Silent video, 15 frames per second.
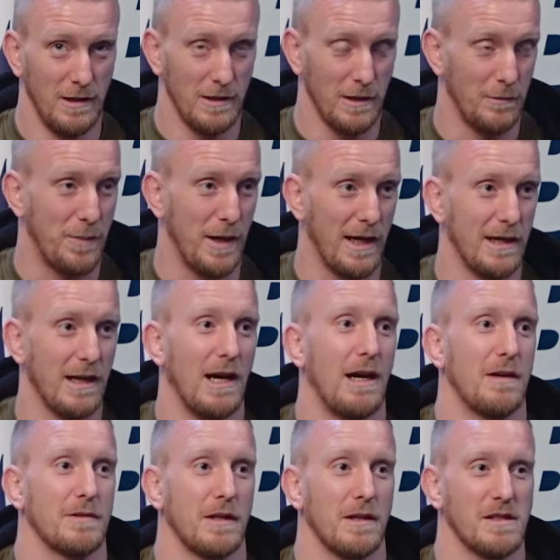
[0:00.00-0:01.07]
the pain
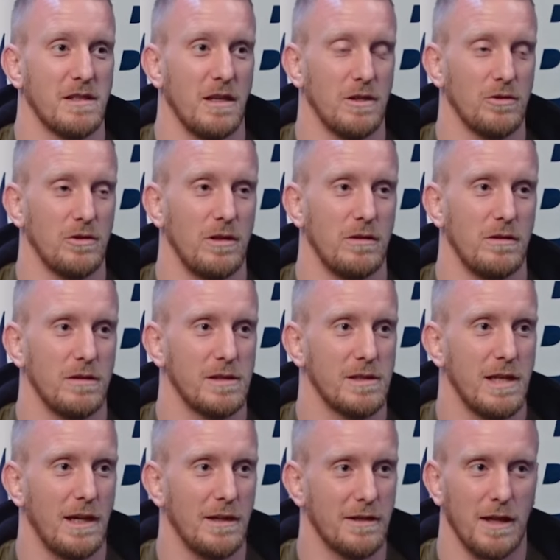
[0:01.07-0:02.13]
after the surgery is
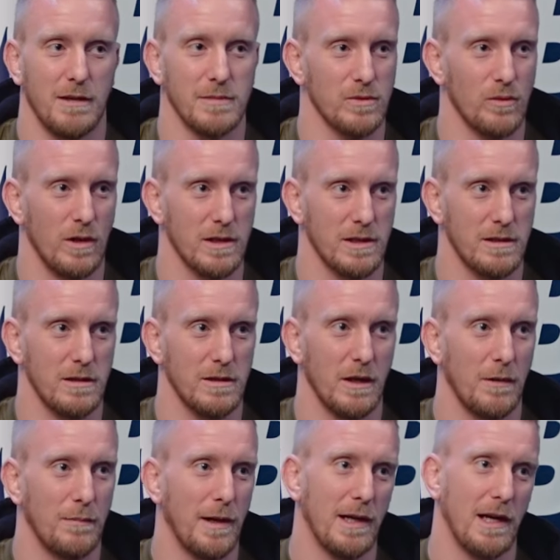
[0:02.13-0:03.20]
ten times worse
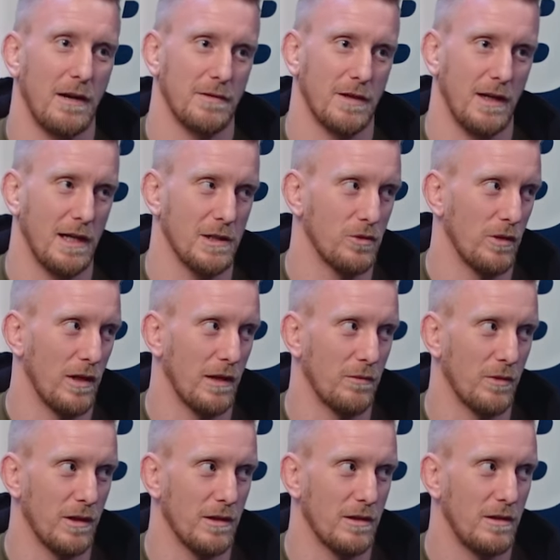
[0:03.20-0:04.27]
than the pain after the actual leg
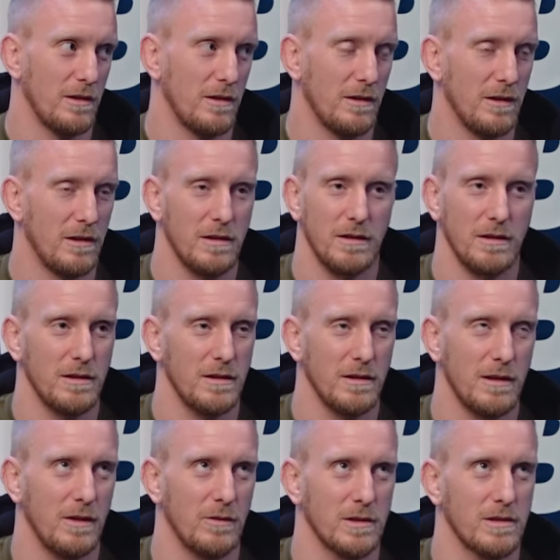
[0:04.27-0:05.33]
break.
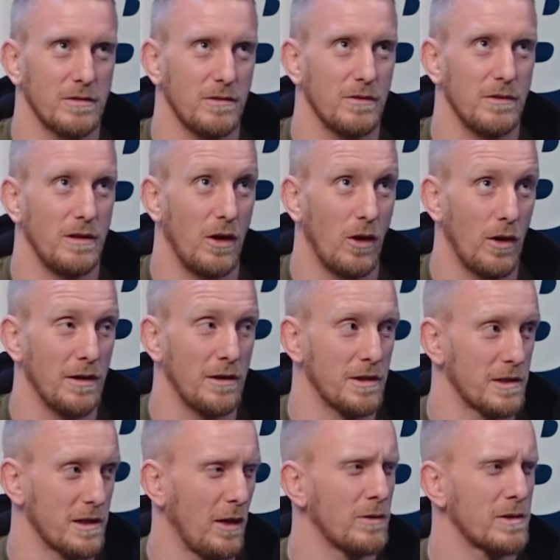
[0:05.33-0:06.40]
That was
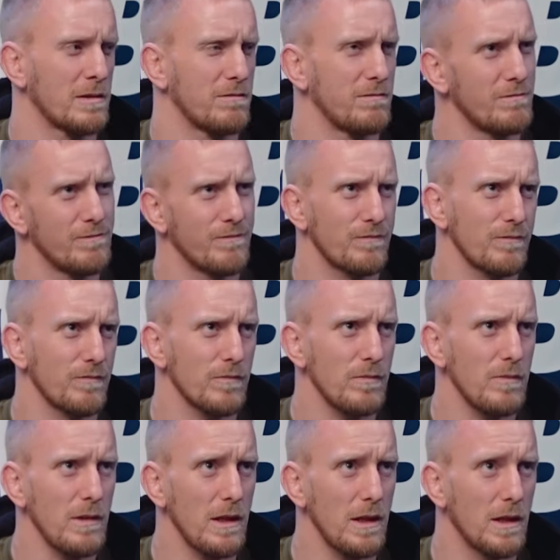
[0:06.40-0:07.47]
horrendous. Because I was,
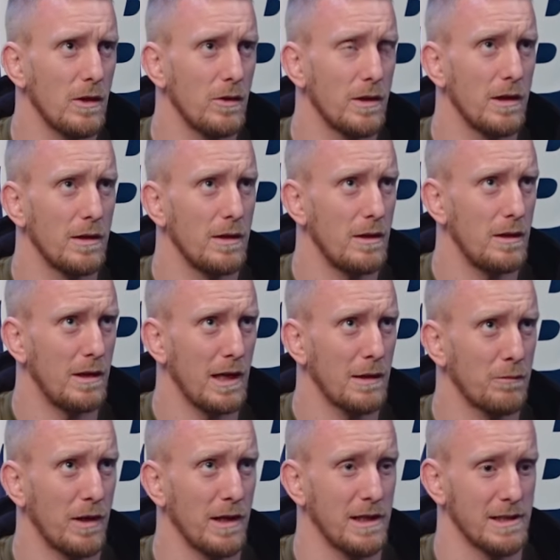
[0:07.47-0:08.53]
you know, the, the
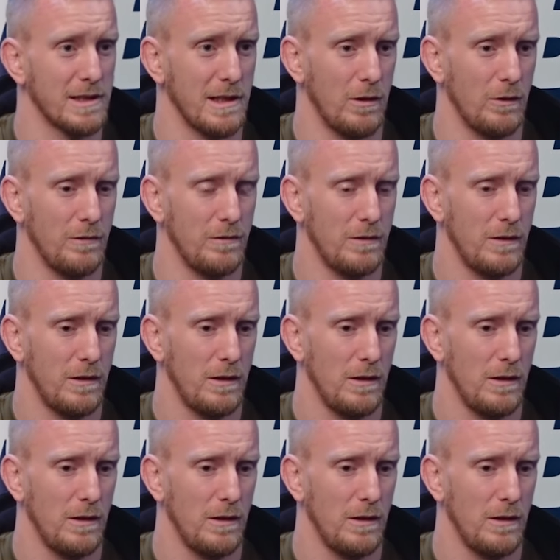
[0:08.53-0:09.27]
leg break itself,